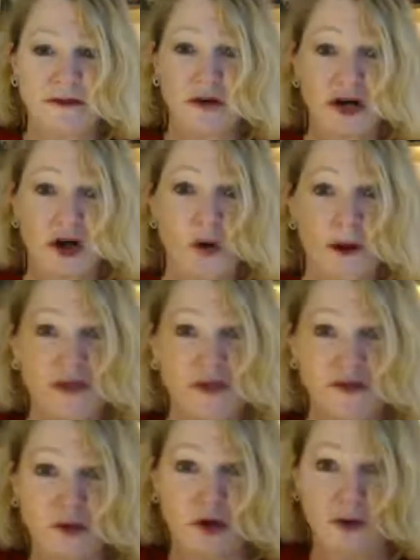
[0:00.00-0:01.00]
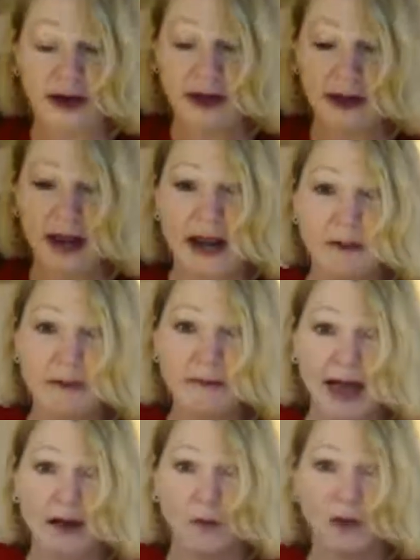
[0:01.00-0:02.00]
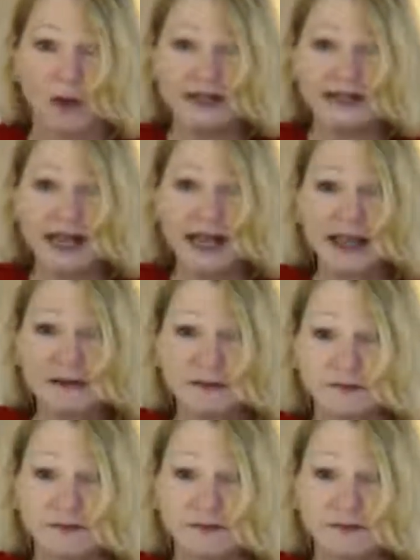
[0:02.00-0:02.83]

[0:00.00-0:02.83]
I'm going to go wet this real quick, and I'll be back in 1 second.